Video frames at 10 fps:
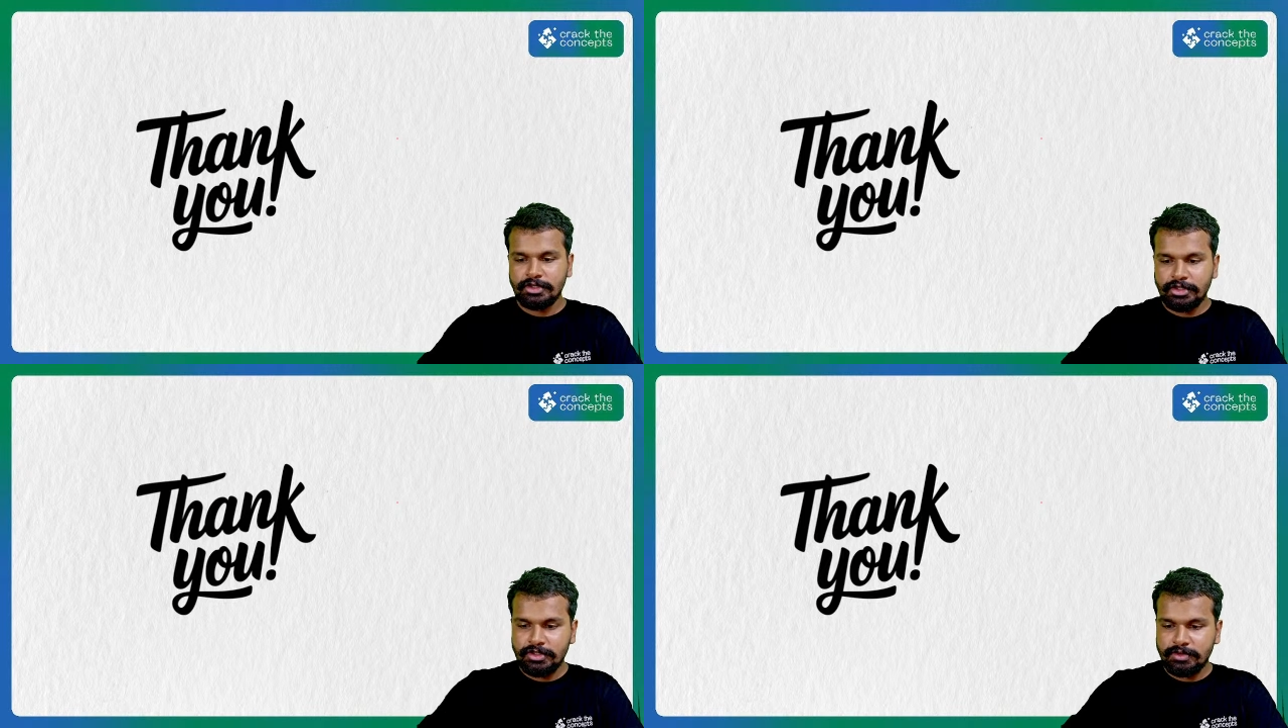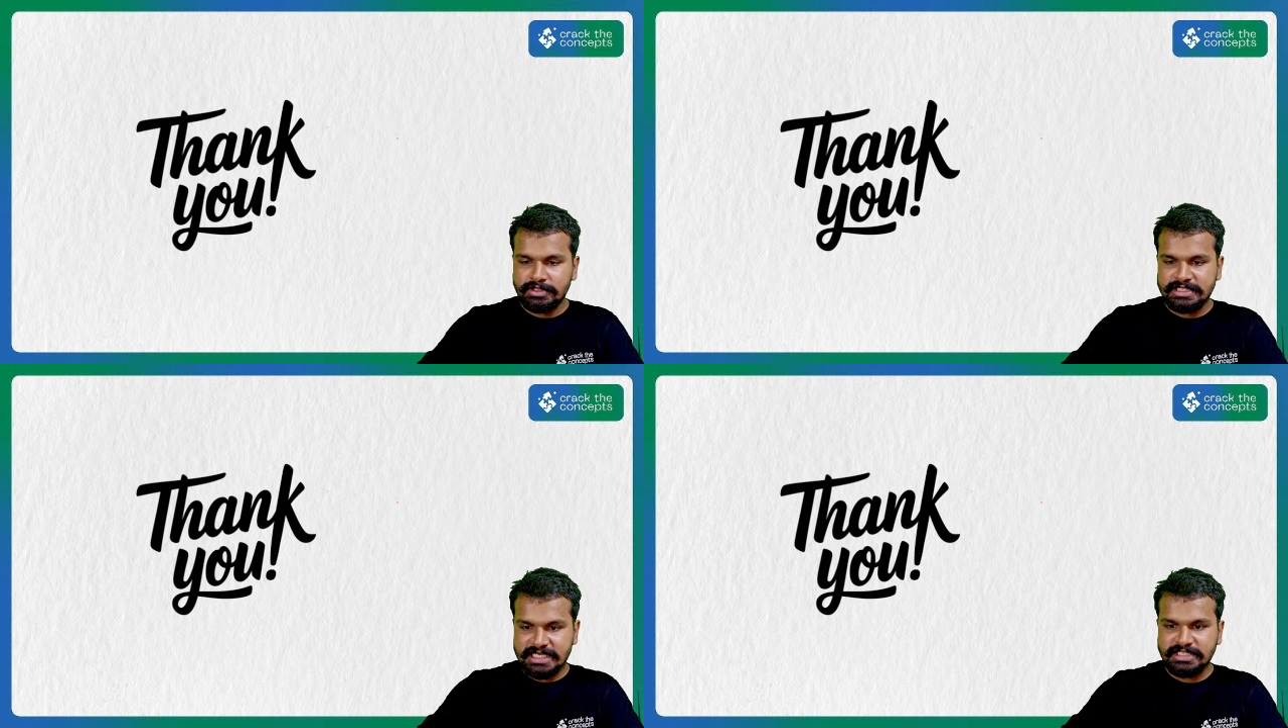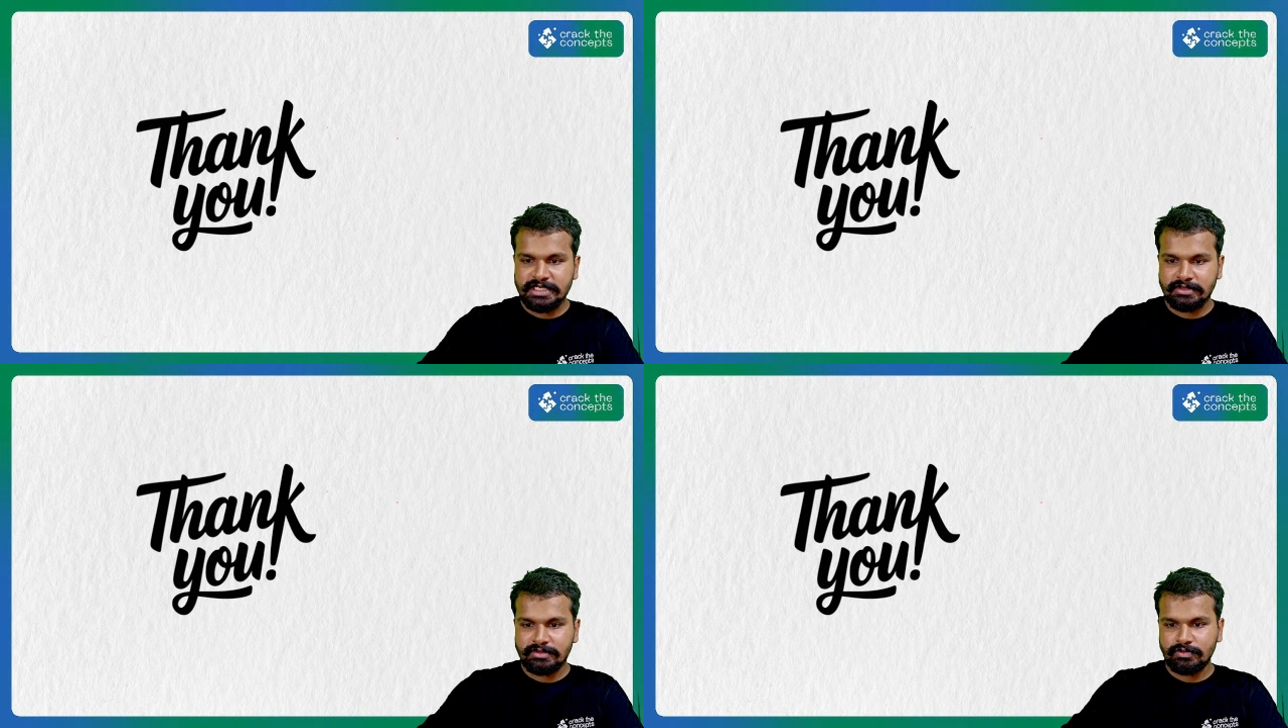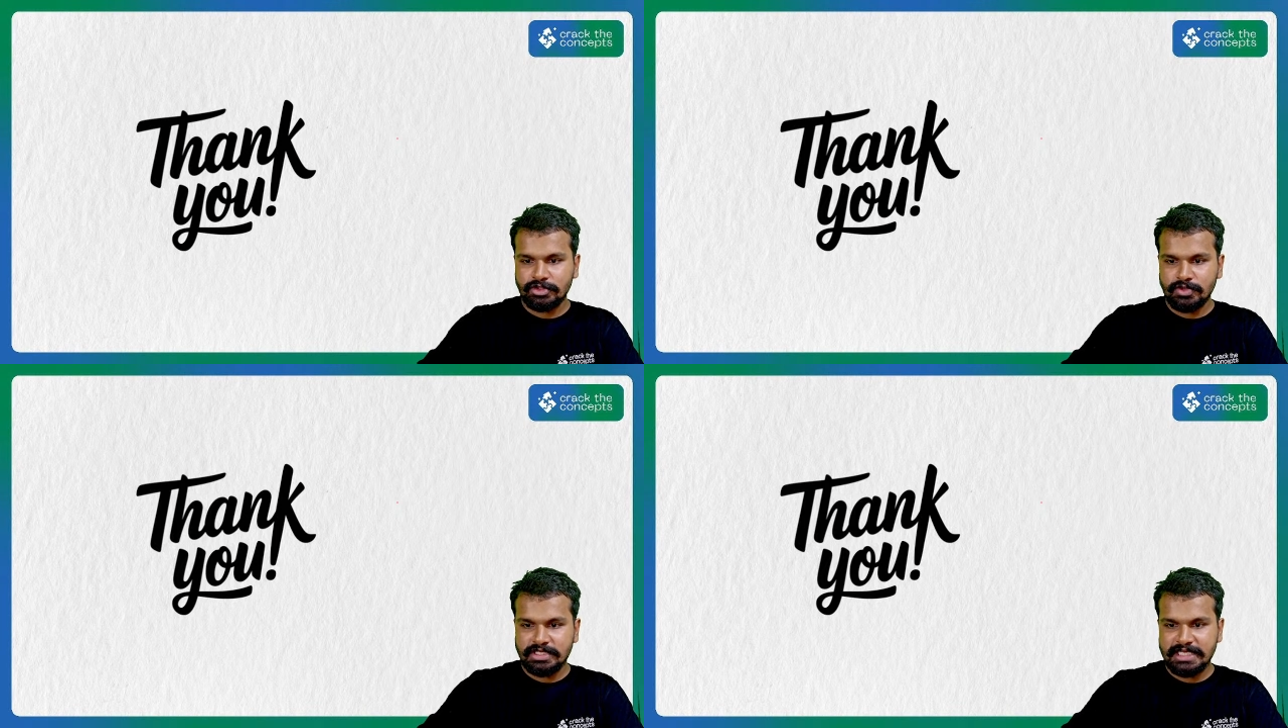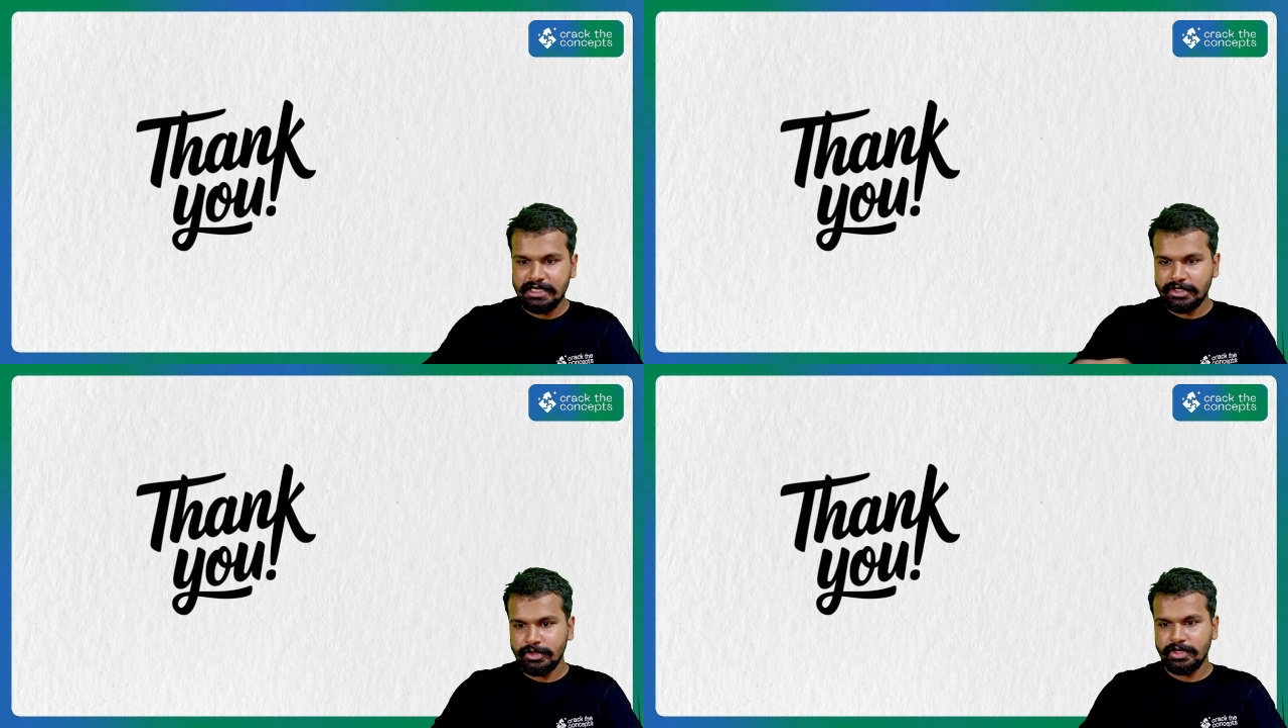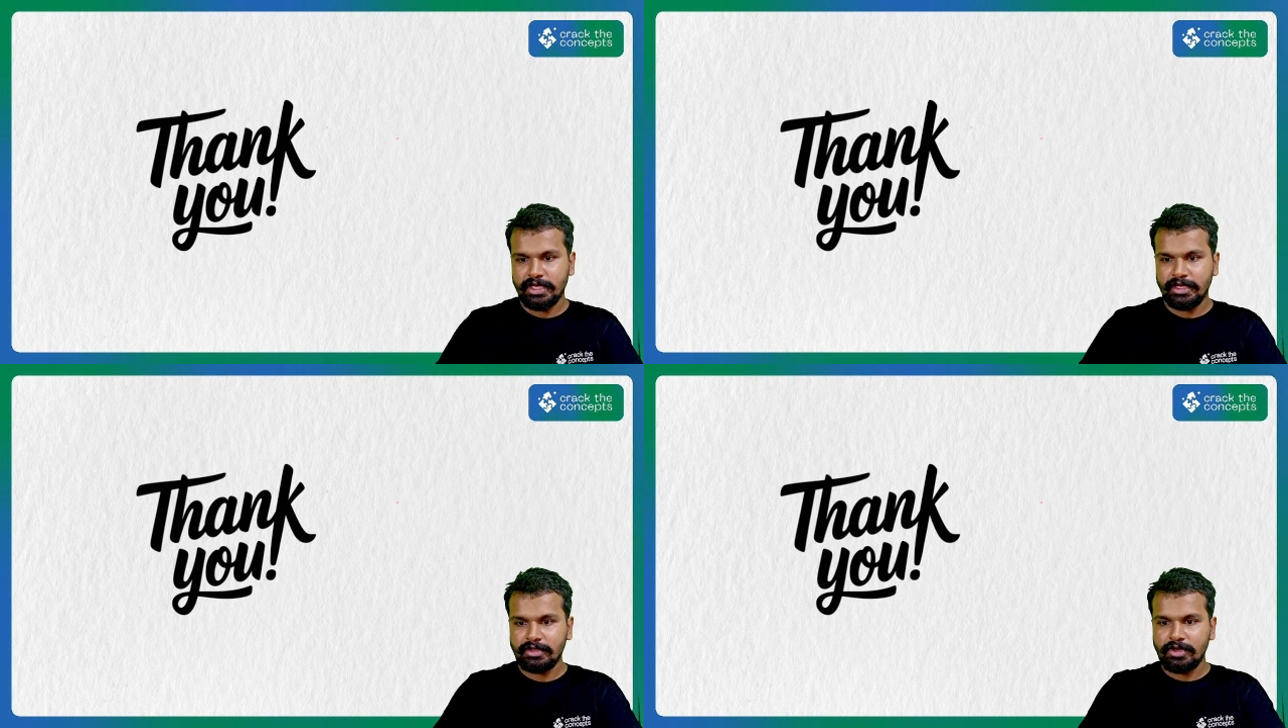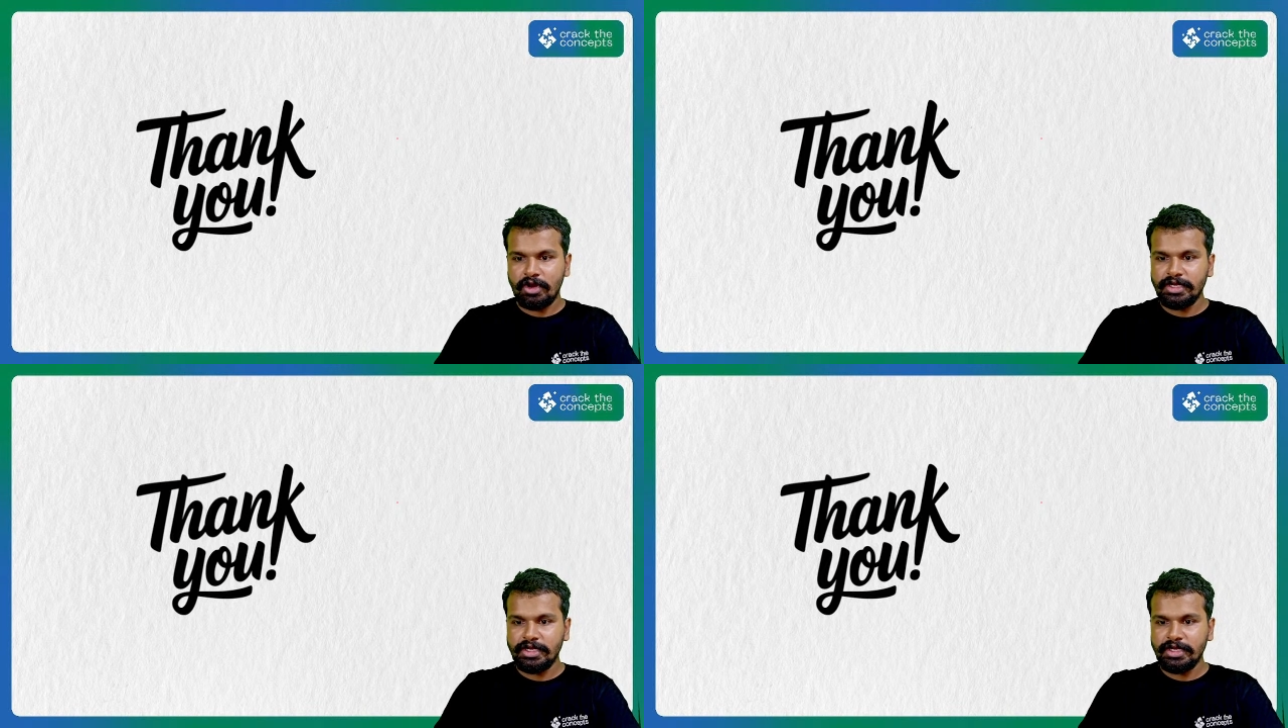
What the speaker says: session which was held today. Got it?